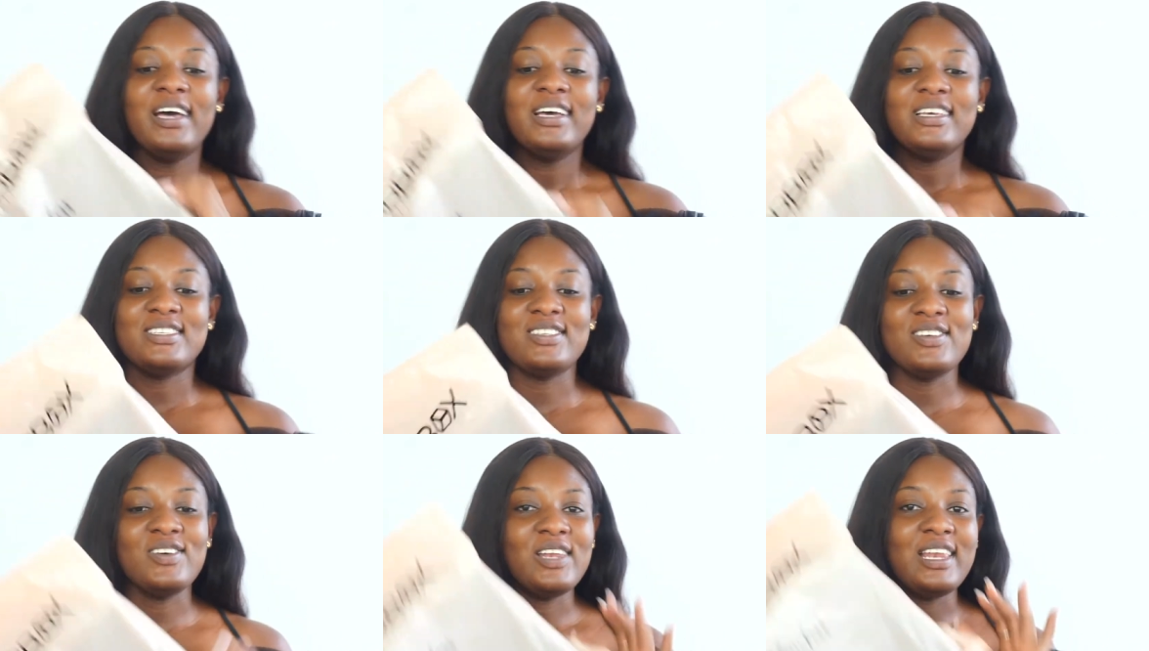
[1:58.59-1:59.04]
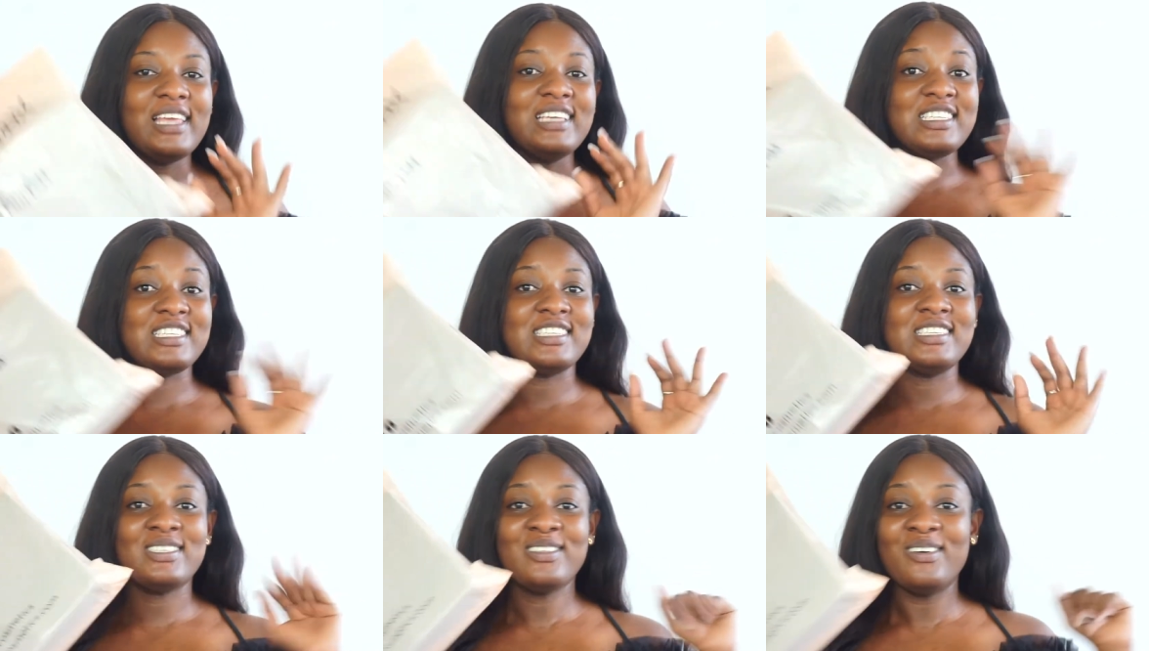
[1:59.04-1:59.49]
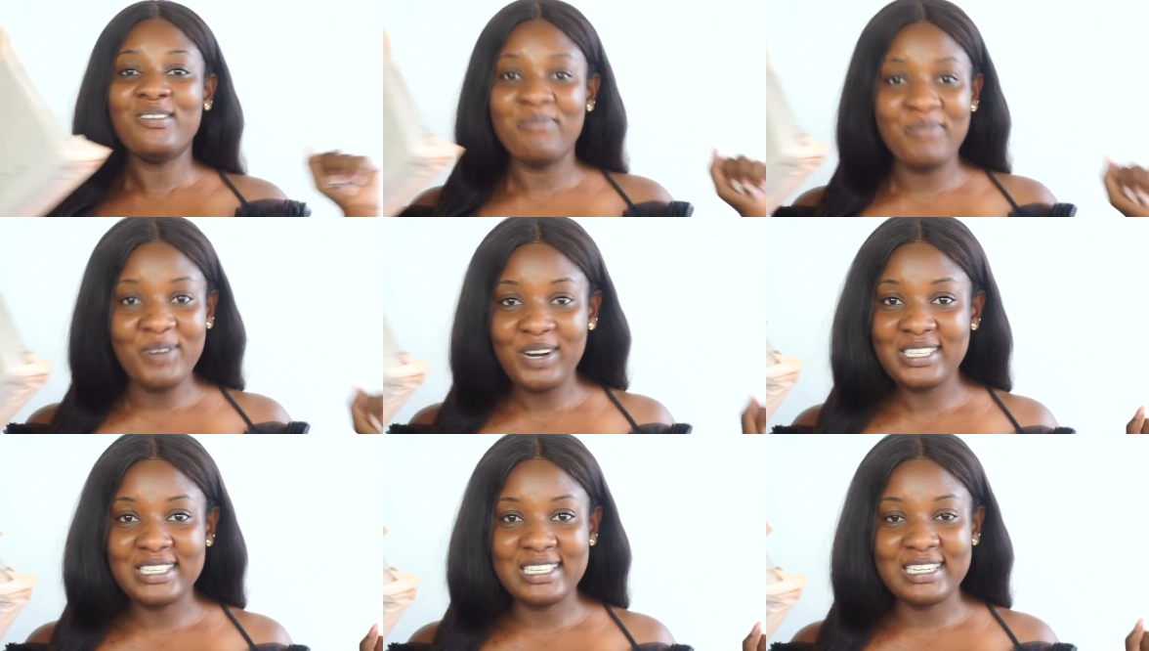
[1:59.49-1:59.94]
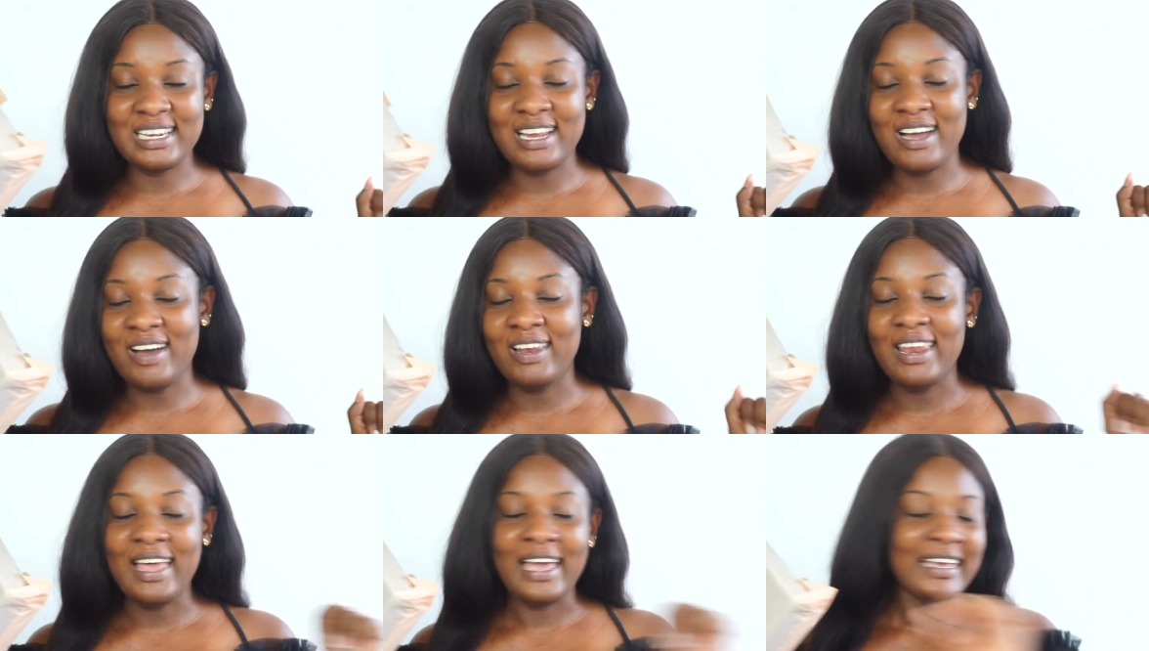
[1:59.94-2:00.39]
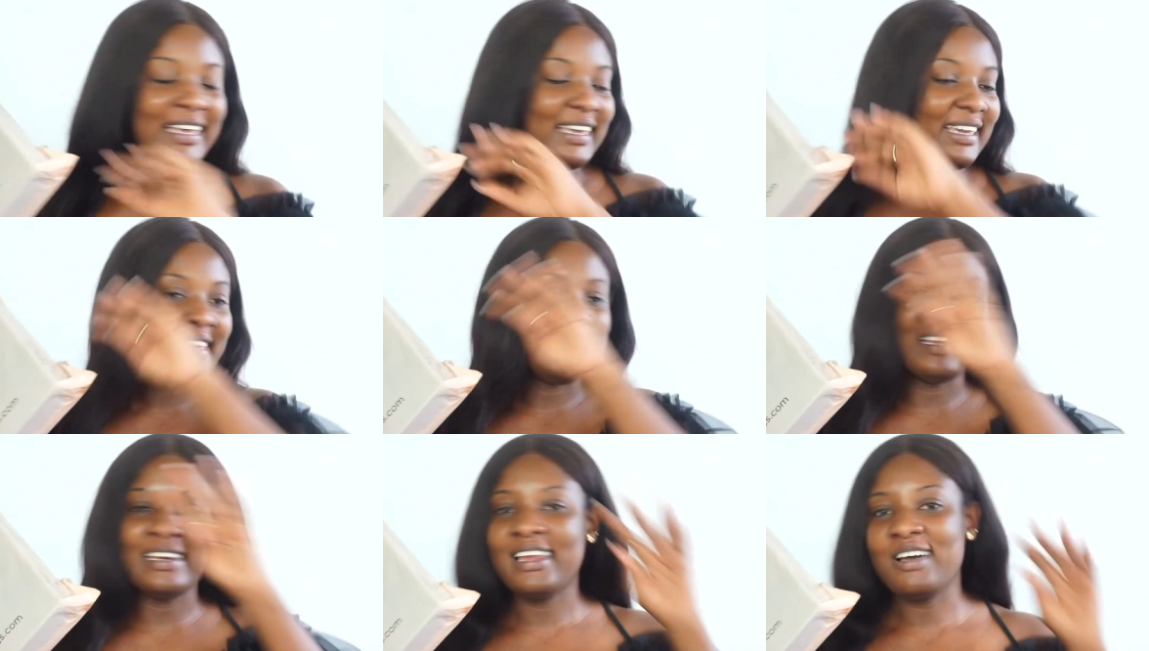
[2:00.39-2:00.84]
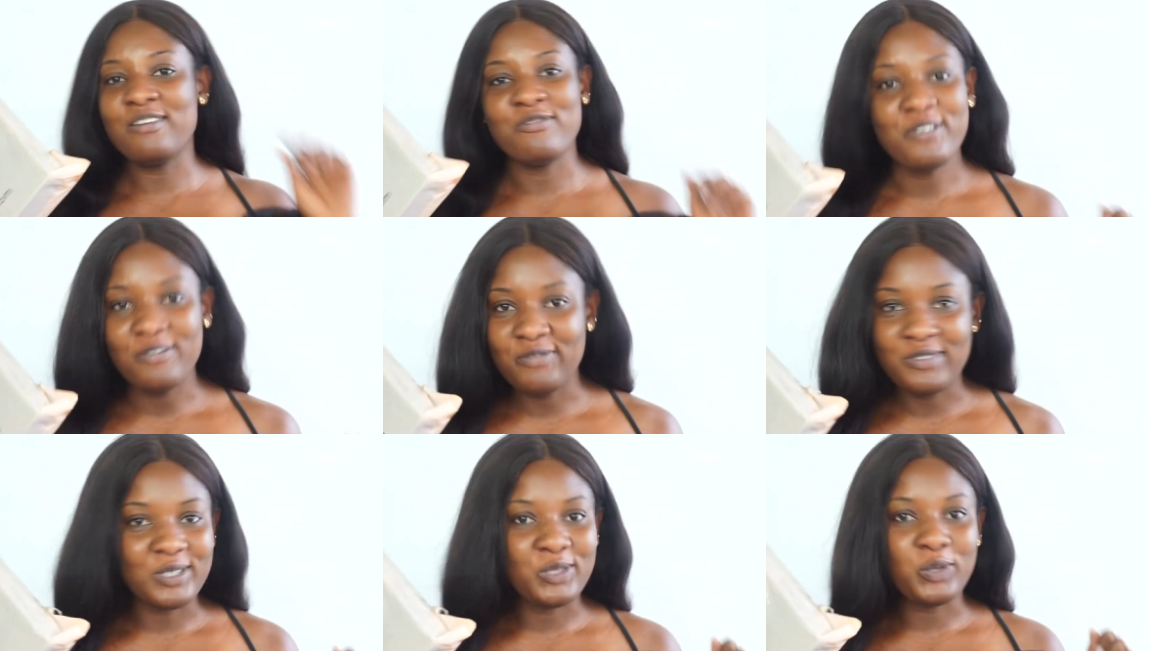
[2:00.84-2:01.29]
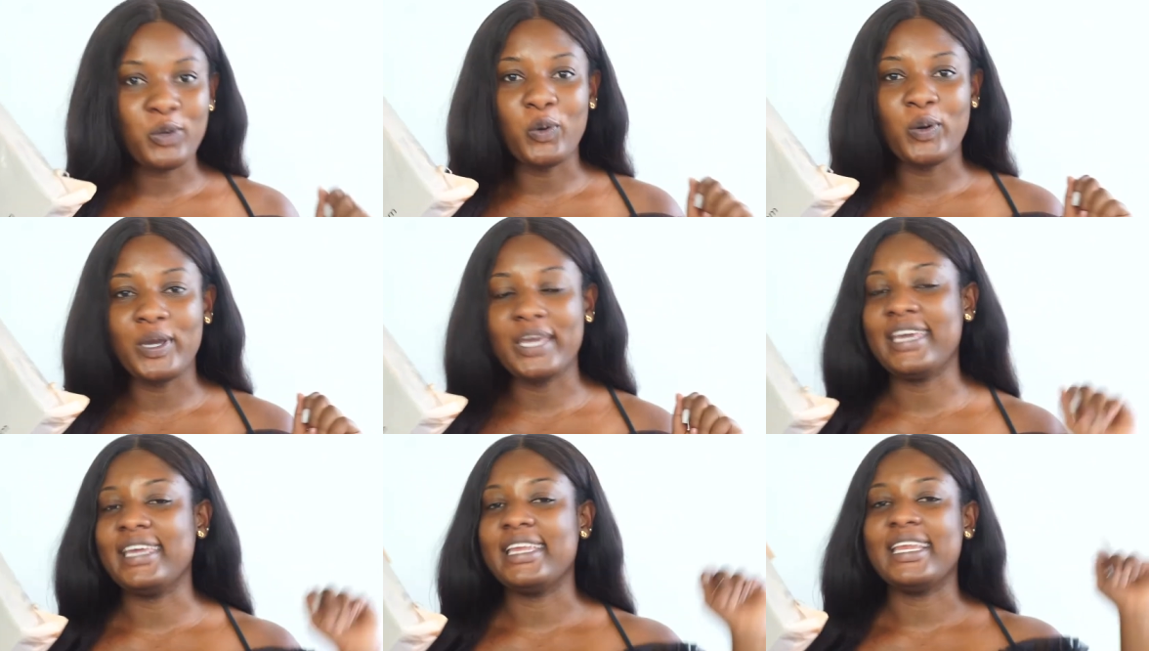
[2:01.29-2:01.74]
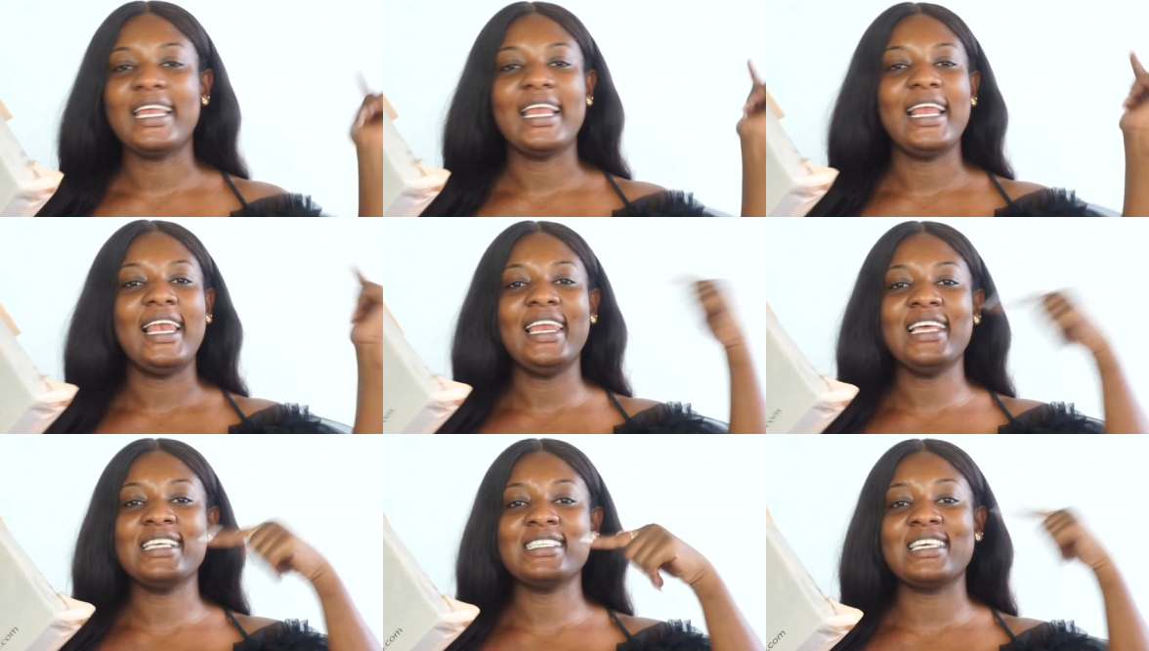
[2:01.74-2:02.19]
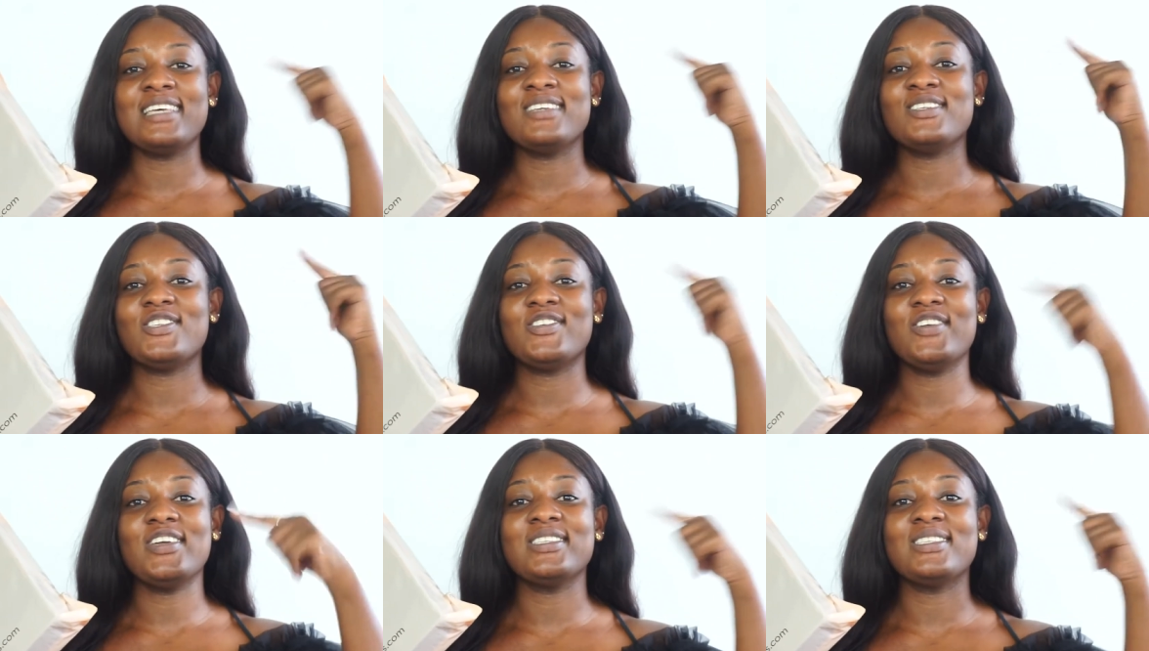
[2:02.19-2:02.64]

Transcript: So let's just unbox it now. Like, enough of the talking. Let's get straight